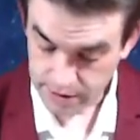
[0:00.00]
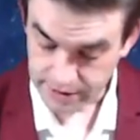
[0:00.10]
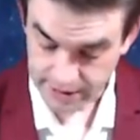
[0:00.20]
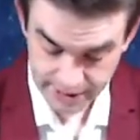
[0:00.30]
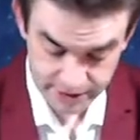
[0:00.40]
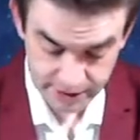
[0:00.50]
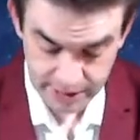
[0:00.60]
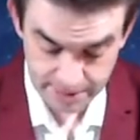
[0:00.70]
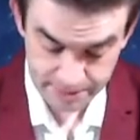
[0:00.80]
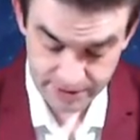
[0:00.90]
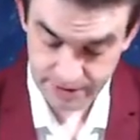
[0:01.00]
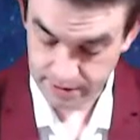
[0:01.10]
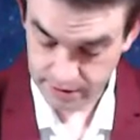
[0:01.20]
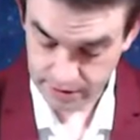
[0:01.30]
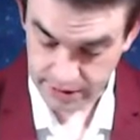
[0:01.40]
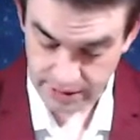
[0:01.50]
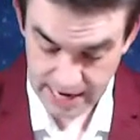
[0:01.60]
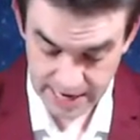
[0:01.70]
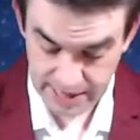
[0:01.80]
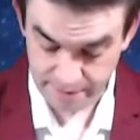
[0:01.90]
6 of Cups, so the
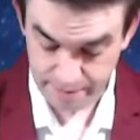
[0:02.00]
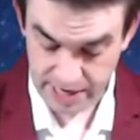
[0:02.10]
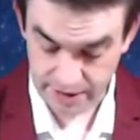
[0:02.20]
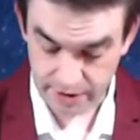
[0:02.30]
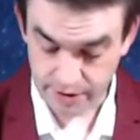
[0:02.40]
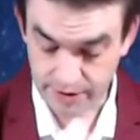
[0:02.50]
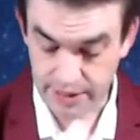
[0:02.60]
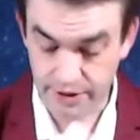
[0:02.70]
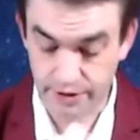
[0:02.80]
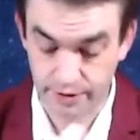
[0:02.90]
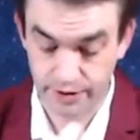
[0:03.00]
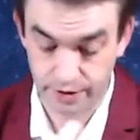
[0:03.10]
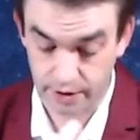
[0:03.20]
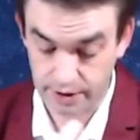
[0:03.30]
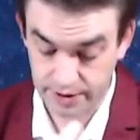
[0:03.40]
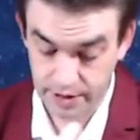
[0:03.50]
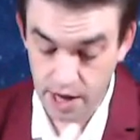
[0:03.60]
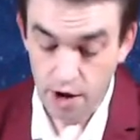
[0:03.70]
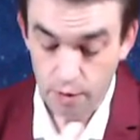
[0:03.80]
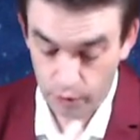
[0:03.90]
Knight of Pentacles and the 2 of Swords.
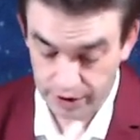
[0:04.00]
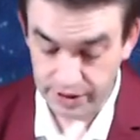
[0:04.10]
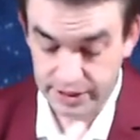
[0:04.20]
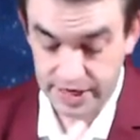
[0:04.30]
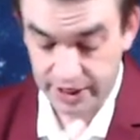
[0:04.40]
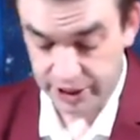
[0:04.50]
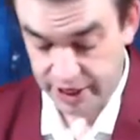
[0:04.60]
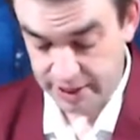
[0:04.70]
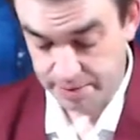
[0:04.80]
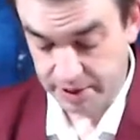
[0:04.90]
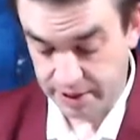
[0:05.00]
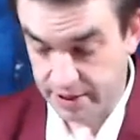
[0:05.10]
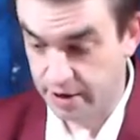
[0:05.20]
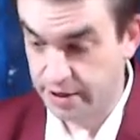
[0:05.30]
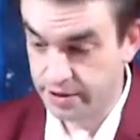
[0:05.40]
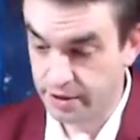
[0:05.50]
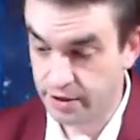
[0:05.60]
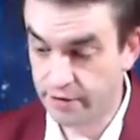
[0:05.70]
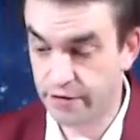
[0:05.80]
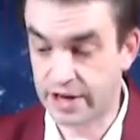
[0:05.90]
Willing to take a chance because Aries,
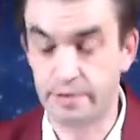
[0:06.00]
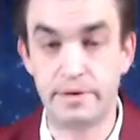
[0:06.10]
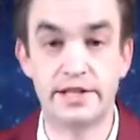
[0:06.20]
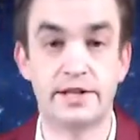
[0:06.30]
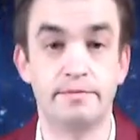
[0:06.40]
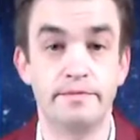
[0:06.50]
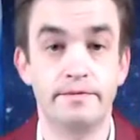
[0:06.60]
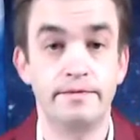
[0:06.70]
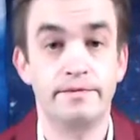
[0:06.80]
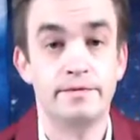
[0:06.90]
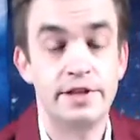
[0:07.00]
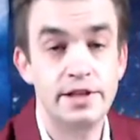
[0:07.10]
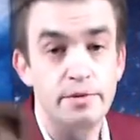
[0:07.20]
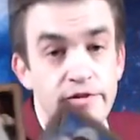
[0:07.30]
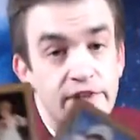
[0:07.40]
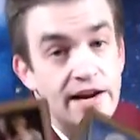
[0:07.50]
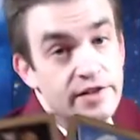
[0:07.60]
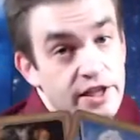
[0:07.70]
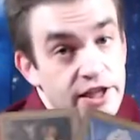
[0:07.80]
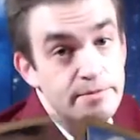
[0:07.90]
you freaking miss them. This is a
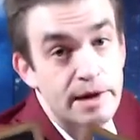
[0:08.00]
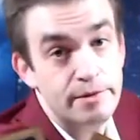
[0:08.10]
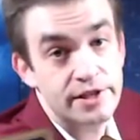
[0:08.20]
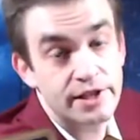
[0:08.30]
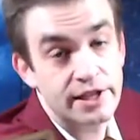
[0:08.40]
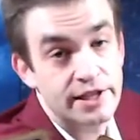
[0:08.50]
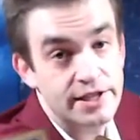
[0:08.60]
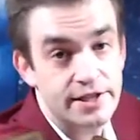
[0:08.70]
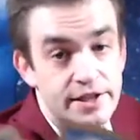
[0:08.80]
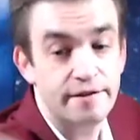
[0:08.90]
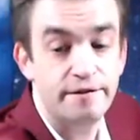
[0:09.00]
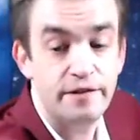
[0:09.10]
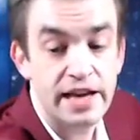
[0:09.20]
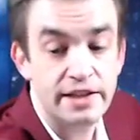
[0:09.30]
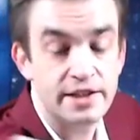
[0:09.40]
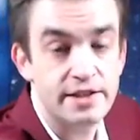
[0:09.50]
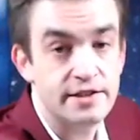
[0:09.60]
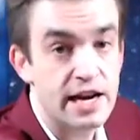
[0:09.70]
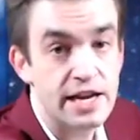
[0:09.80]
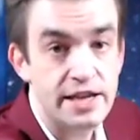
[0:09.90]
revival of the good memories. Look at this. Isn't a fight. This
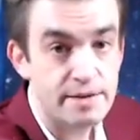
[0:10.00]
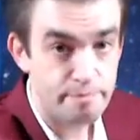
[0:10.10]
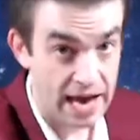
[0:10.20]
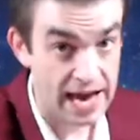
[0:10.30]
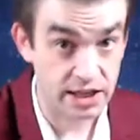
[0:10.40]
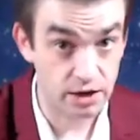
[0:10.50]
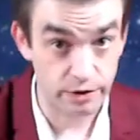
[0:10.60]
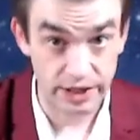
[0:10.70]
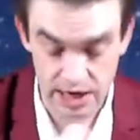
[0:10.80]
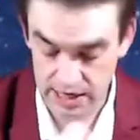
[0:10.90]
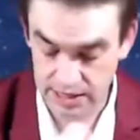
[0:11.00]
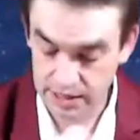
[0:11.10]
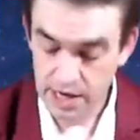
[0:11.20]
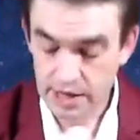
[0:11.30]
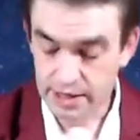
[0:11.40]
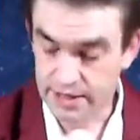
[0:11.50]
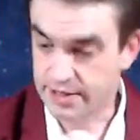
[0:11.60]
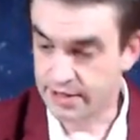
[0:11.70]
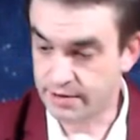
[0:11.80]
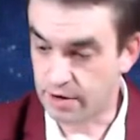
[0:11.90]
isn't anything bad going on.
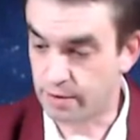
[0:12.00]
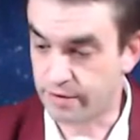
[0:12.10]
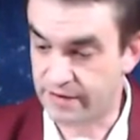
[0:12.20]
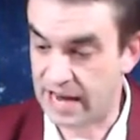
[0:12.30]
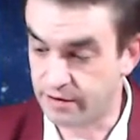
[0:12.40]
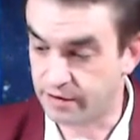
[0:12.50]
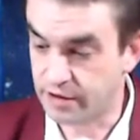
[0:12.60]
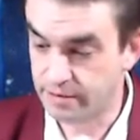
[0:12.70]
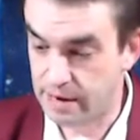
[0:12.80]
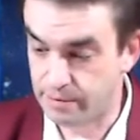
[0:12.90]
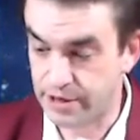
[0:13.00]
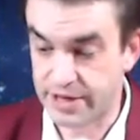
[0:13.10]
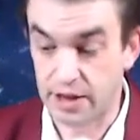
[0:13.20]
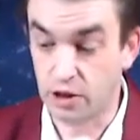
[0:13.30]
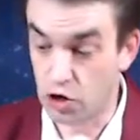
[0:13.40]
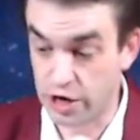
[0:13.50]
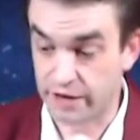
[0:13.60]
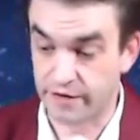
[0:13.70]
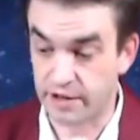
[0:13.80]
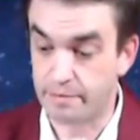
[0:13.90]
This is a revival of good memories and
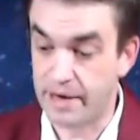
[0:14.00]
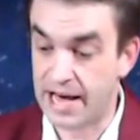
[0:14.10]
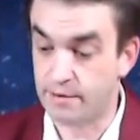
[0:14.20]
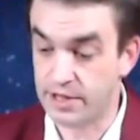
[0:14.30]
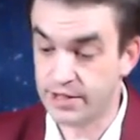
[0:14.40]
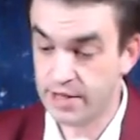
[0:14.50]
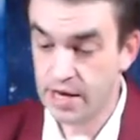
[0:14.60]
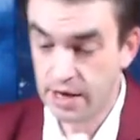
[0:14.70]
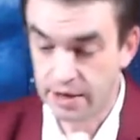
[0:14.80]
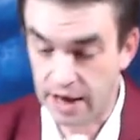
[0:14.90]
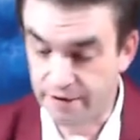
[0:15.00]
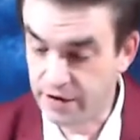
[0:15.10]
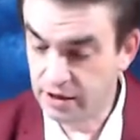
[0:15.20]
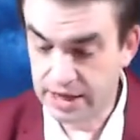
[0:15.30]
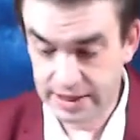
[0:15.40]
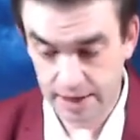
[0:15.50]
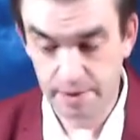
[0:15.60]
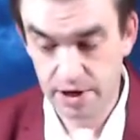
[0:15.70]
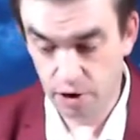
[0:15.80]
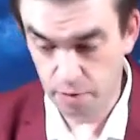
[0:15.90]
learning from the bad ones. I feel like
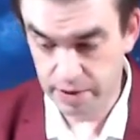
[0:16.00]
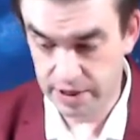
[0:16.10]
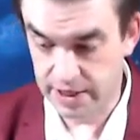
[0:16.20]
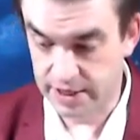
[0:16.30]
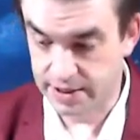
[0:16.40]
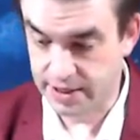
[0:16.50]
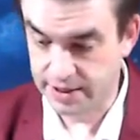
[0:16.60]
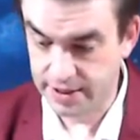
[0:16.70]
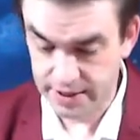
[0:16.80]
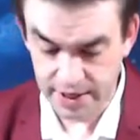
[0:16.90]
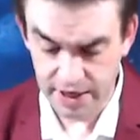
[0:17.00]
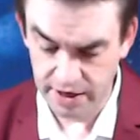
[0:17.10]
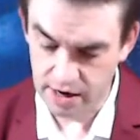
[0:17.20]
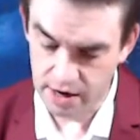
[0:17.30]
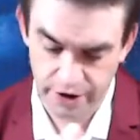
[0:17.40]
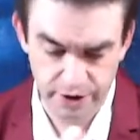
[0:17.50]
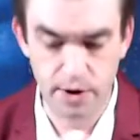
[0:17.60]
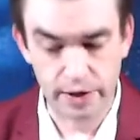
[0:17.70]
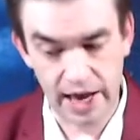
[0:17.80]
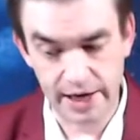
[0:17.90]
they'd be open to this. This is the are
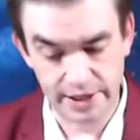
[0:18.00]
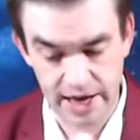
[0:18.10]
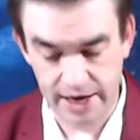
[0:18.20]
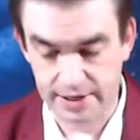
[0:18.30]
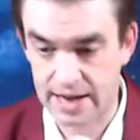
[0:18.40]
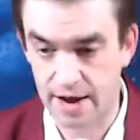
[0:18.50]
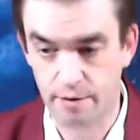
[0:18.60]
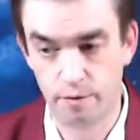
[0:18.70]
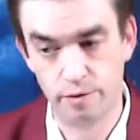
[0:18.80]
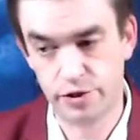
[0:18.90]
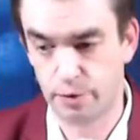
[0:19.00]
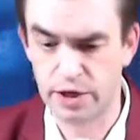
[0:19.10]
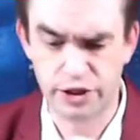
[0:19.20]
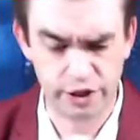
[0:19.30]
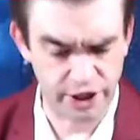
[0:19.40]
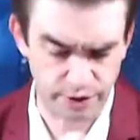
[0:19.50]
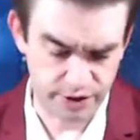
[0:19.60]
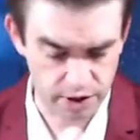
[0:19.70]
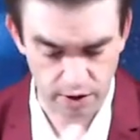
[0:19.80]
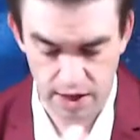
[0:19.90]
you okay text. Now, to what took you
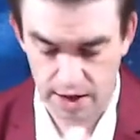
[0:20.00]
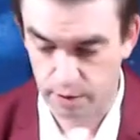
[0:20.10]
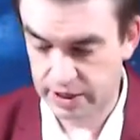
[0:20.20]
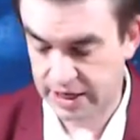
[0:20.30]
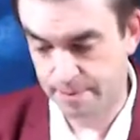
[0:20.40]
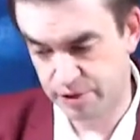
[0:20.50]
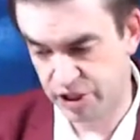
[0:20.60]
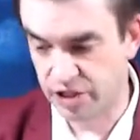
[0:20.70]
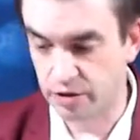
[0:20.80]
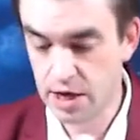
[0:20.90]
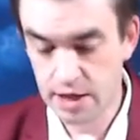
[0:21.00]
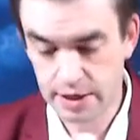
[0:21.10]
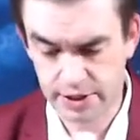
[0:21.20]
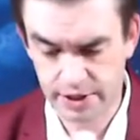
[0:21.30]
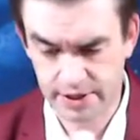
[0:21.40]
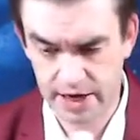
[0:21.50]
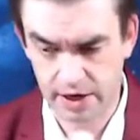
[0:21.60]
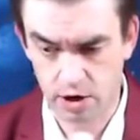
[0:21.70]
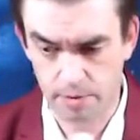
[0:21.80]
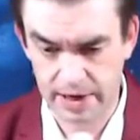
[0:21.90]
so long? What kept you? This is just
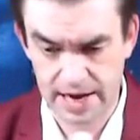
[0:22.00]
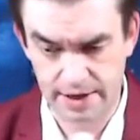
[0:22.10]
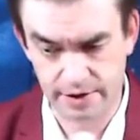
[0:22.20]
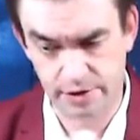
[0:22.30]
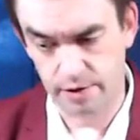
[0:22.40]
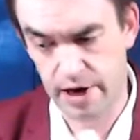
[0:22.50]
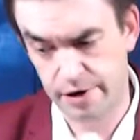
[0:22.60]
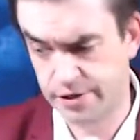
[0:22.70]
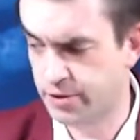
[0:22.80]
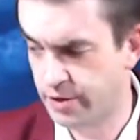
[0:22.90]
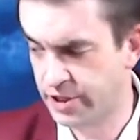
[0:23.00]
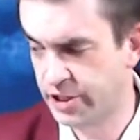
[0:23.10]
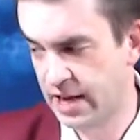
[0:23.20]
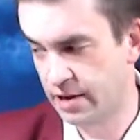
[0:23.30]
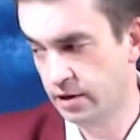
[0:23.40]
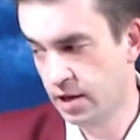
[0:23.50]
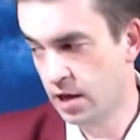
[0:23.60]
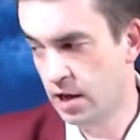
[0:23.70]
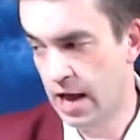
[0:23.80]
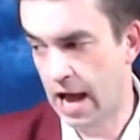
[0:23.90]
like, oh my God. So Aries is reaching out.
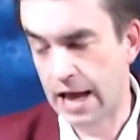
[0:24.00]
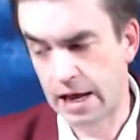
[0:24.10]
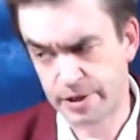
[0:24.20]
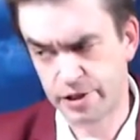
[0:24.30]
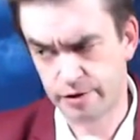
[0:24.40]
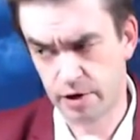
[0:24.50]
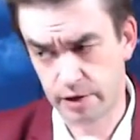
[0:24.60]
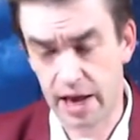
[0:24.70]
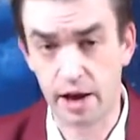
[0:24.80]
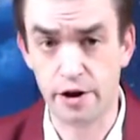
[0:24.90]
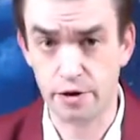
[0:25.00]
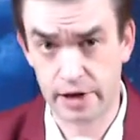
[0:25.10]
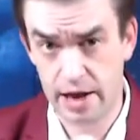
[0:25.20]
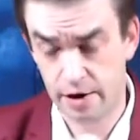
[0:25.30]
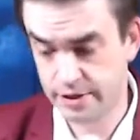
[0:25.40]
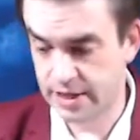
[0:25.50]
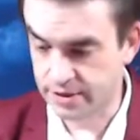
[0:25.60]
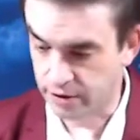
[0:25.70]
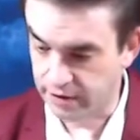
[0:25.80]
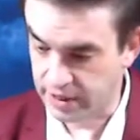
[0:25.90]
I got to make sure they're okay. Are you okay, Aries?
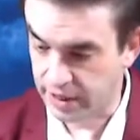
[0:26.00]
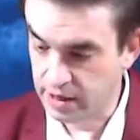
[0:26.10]
That's right.